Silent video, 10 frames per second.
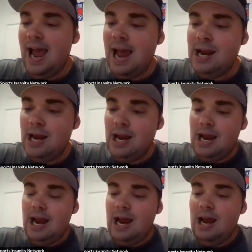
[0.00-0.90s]

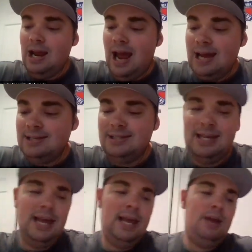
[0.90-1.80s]

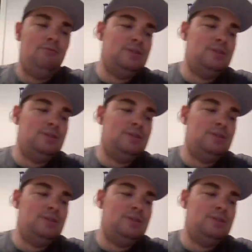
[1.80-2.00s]
as he